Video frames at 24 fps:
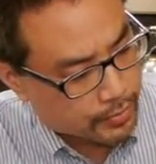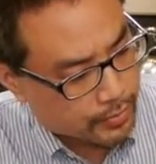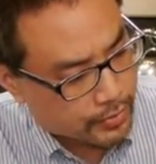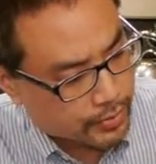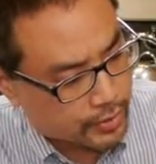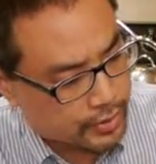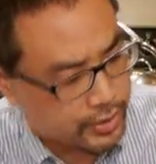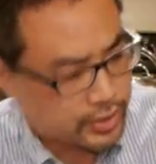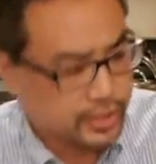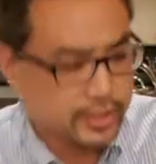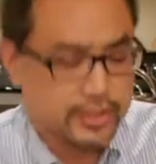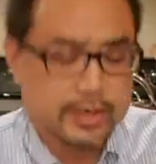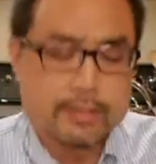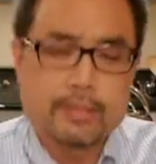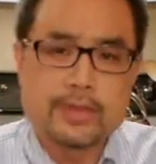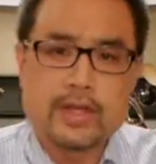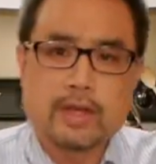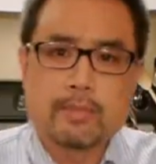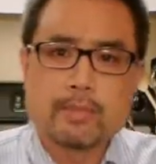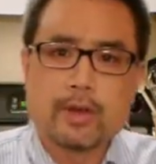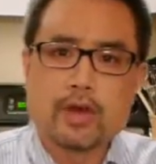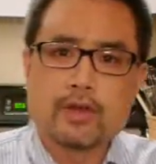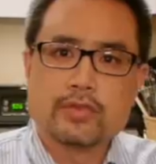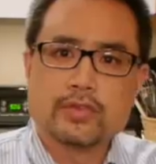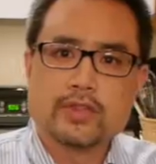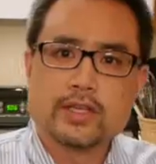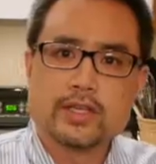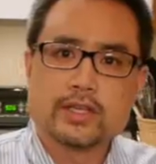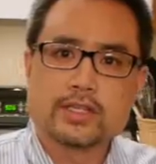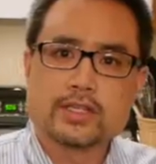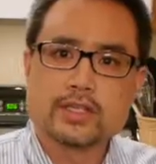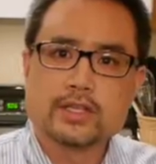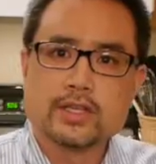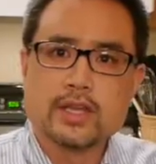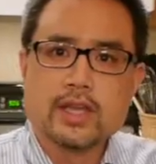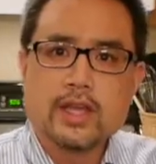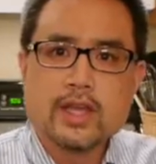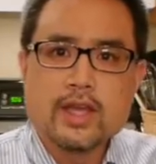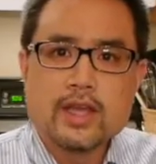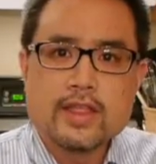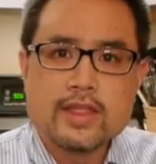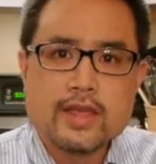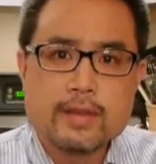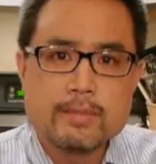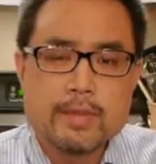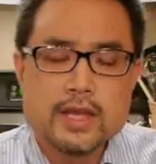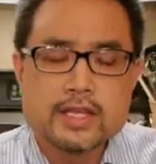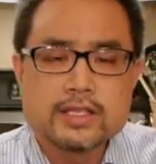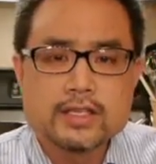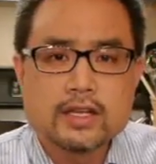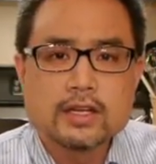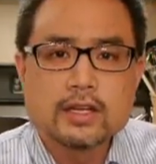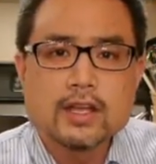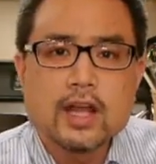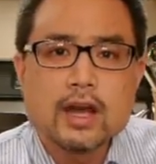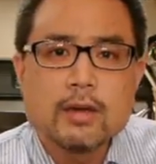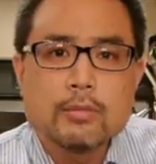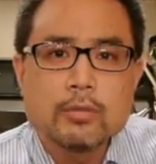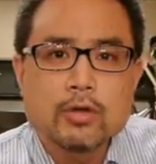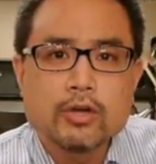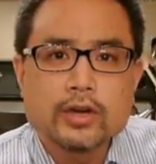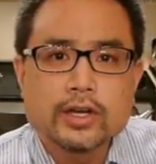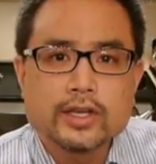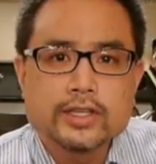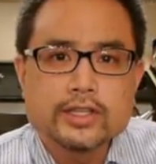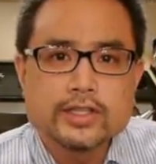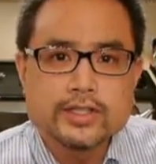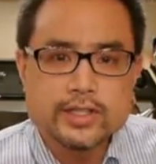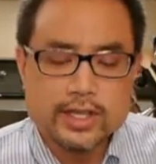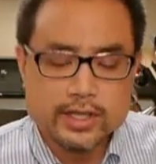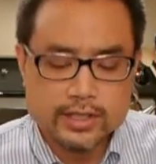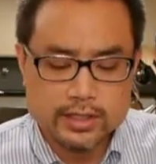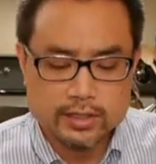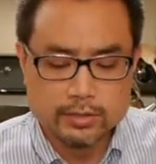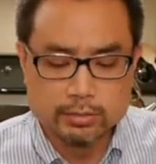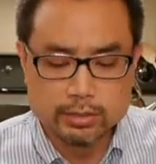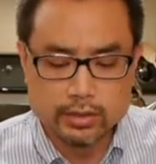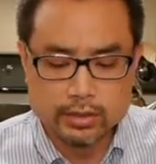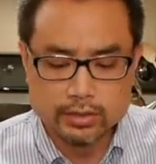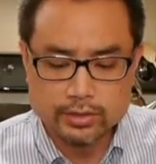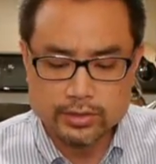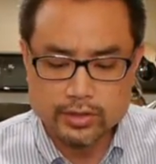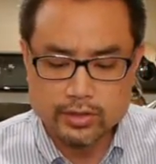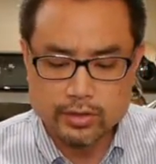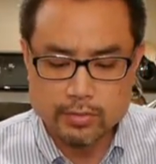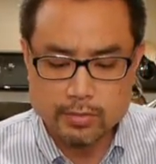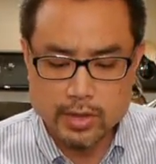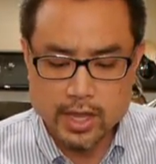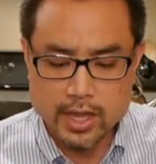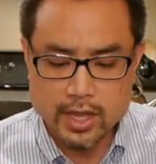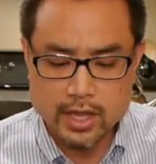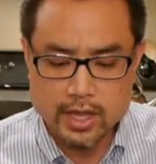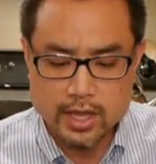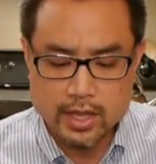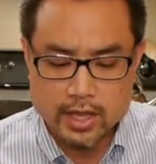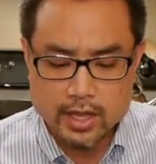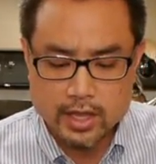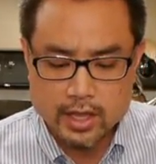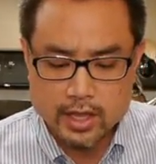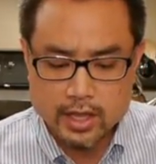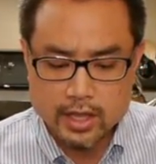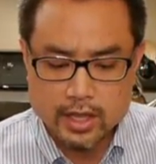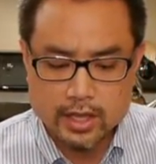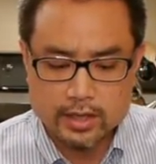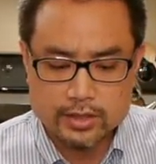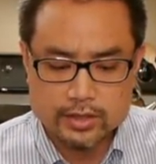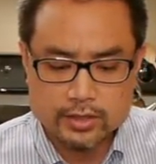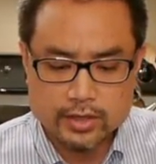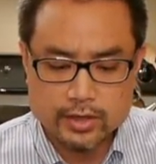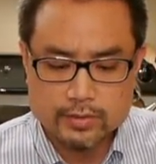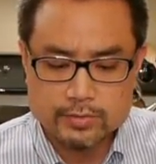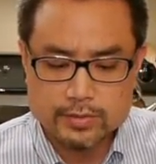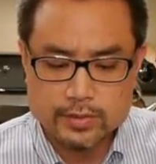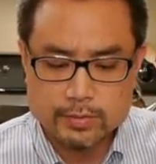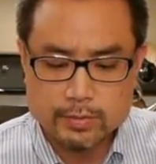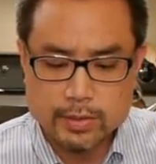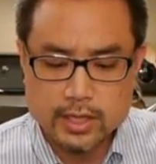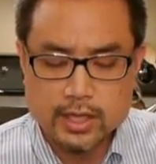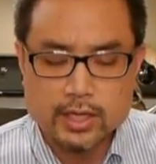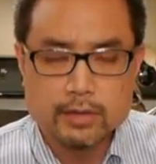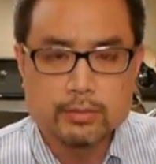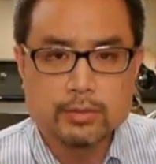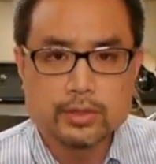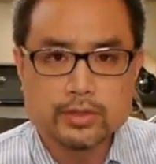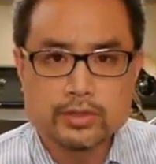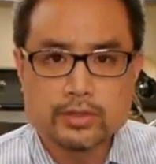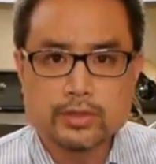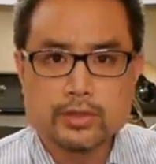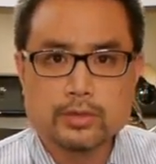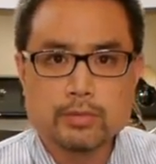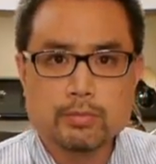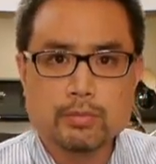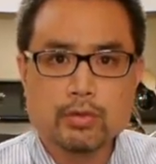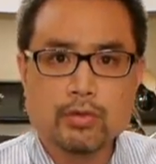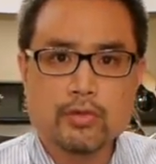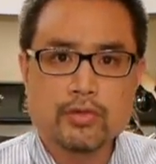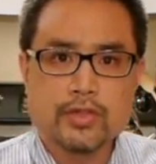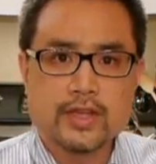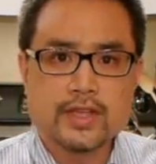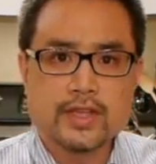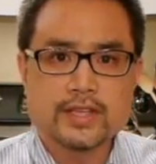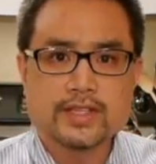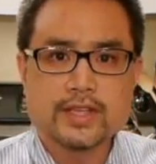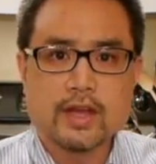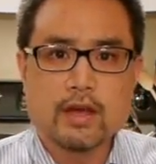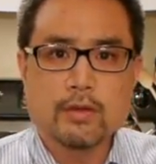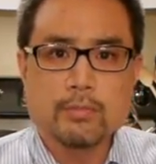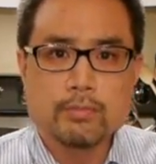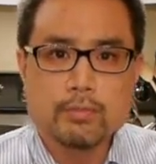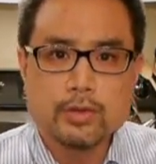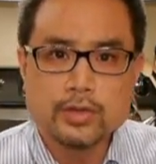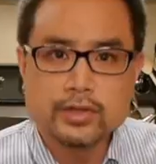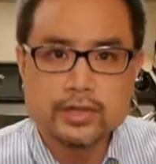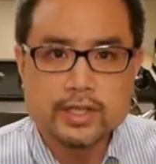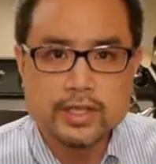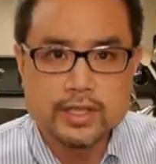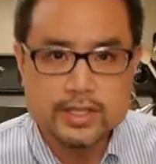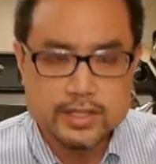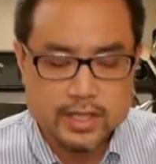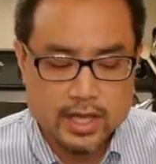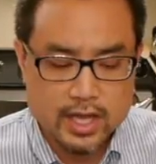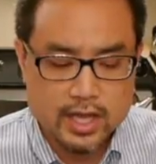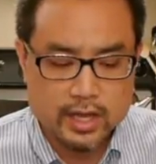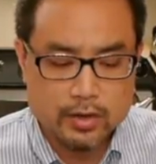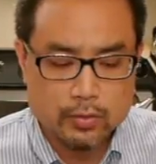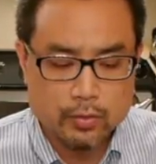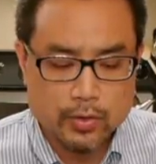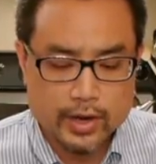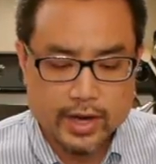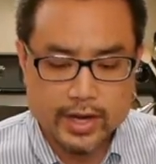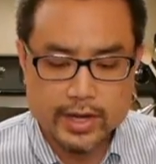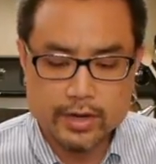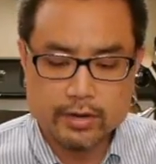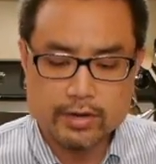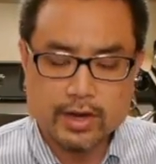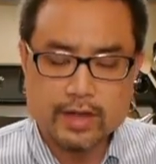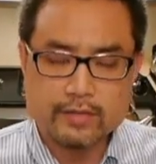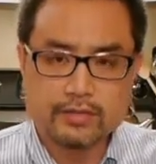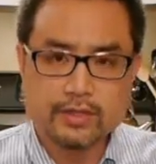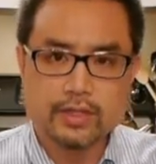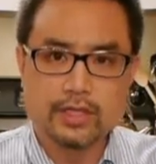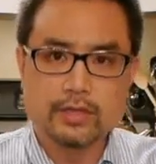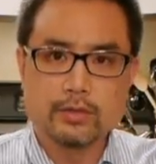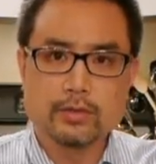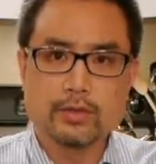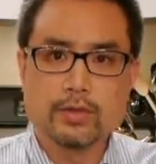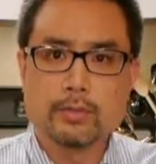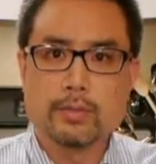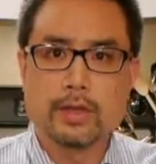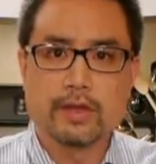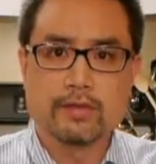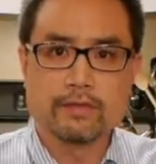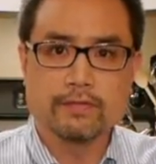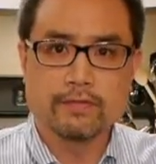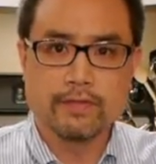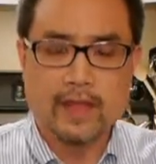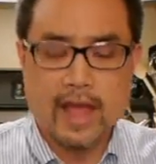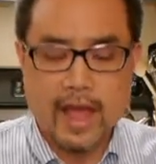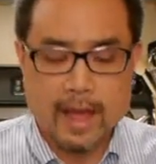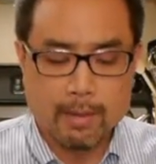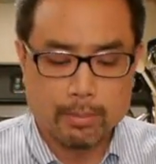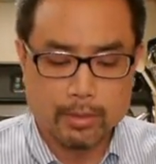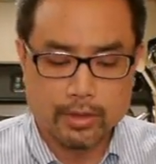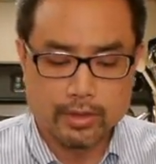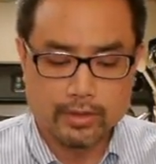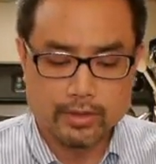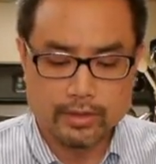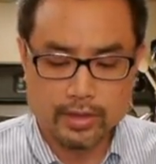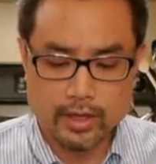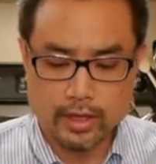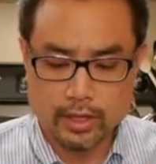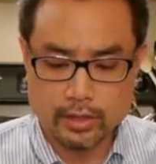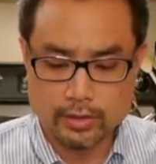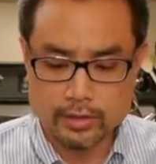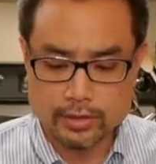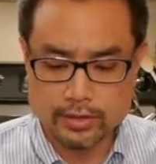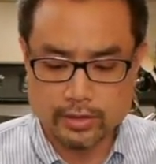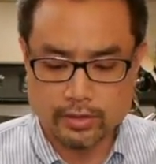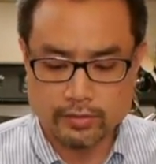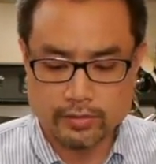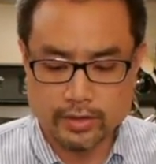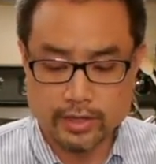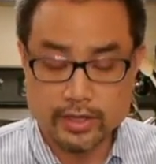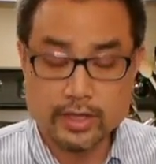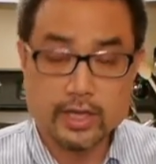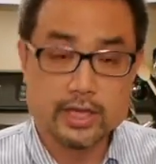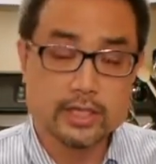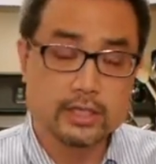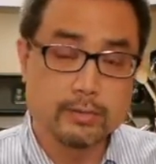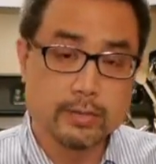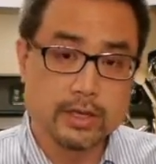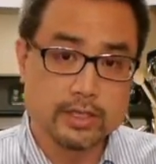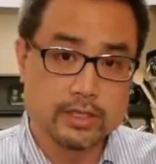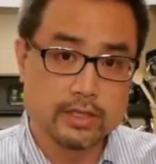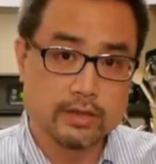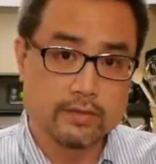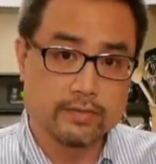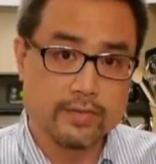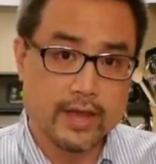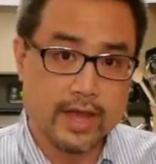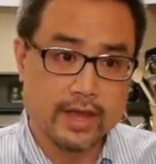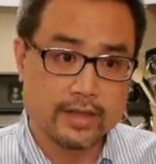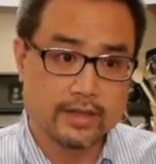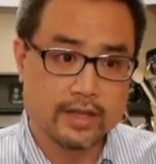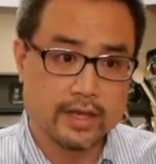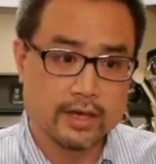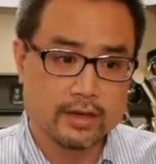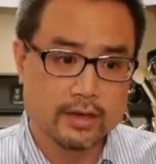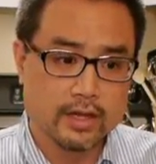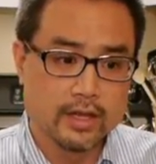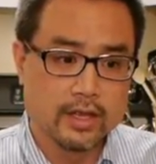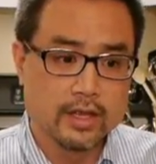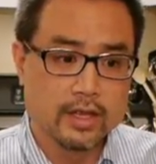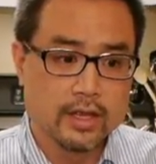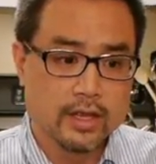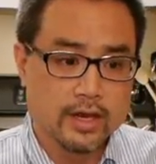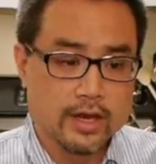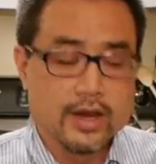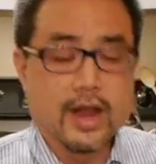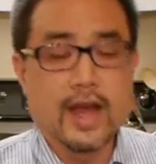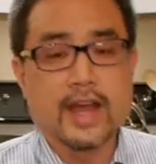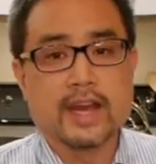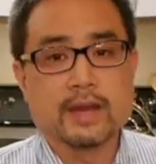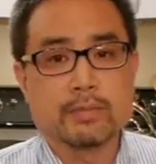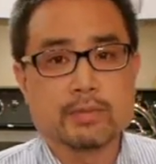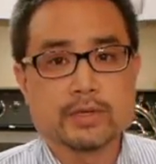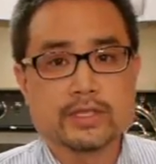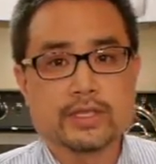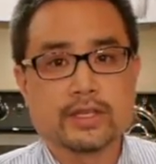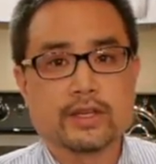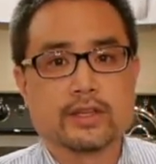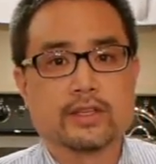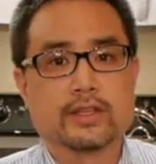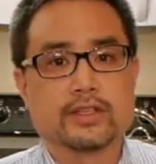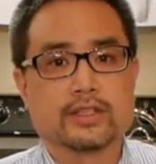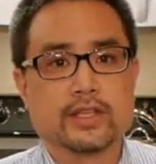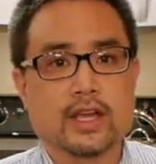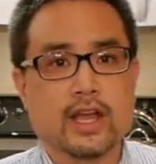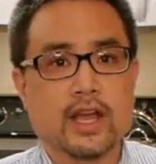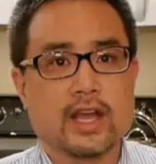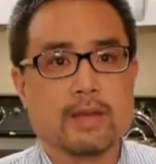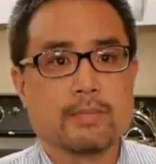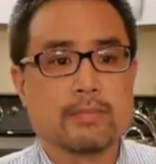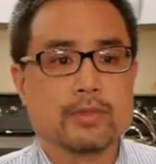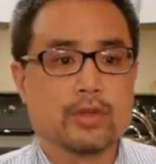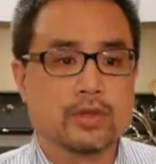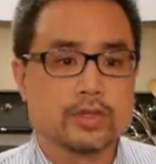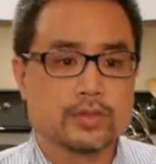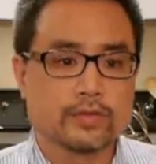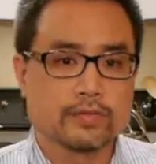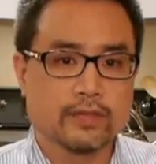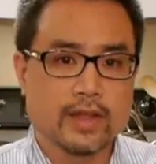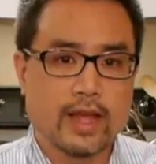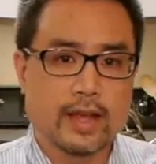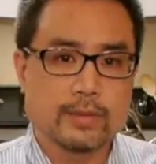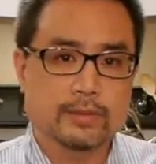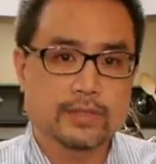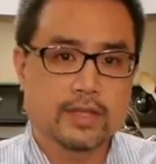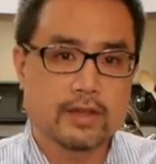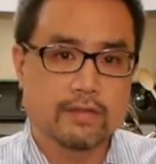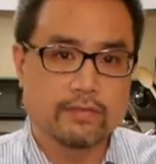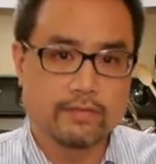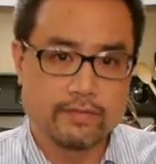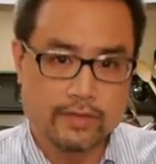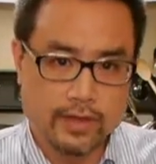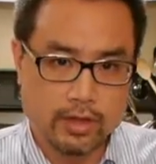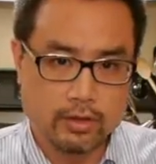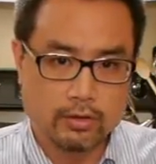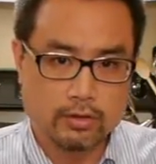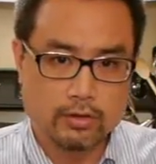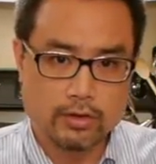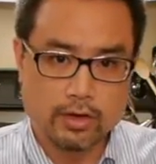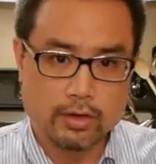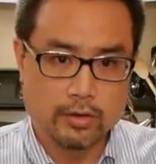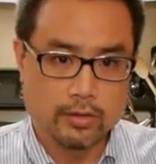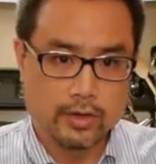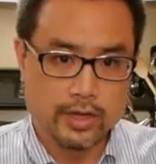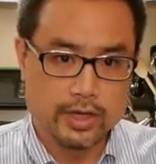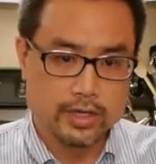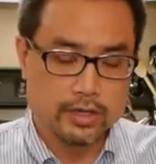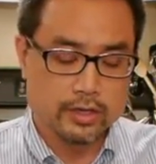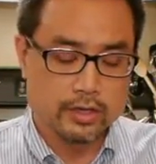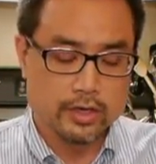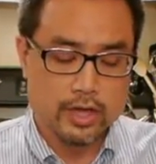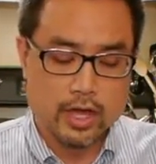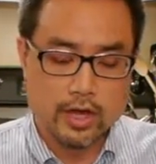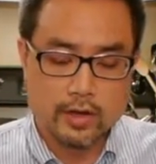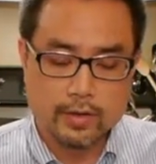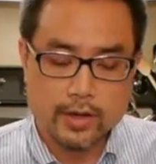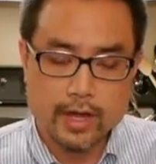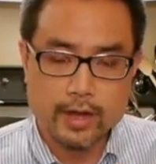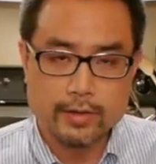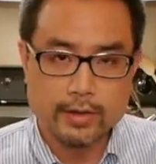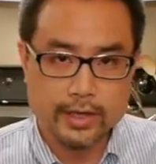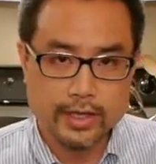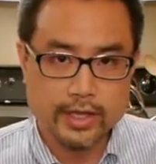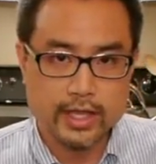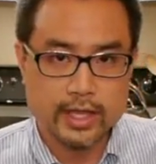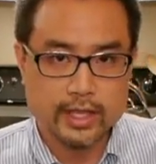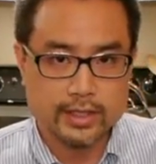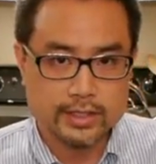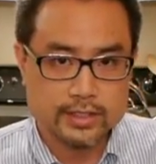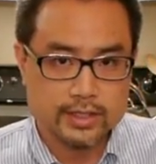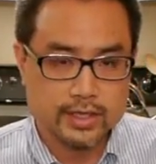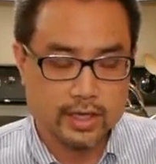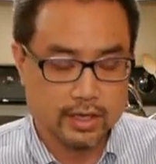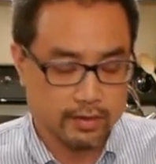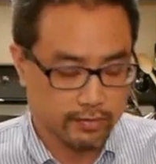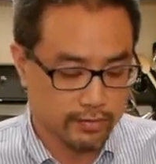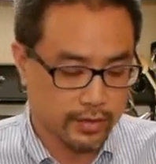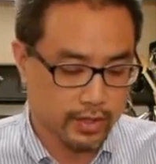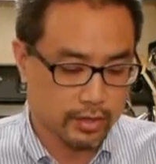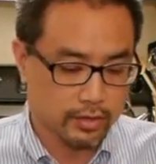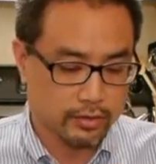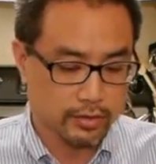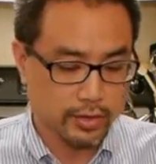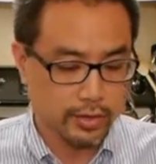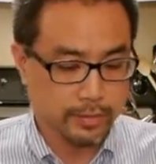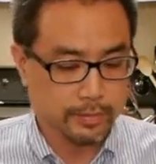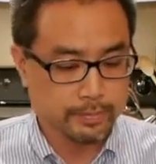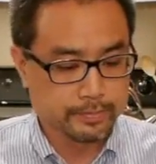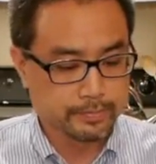There's just something about this that makes it a lot more accessible to me in terms of being able to pull things out and put things in when I don't have to deal with a big flap that goes over it. Not to mention the fact that 90% of the time those flaps have Velcro, and you know how I can't stand Velcro.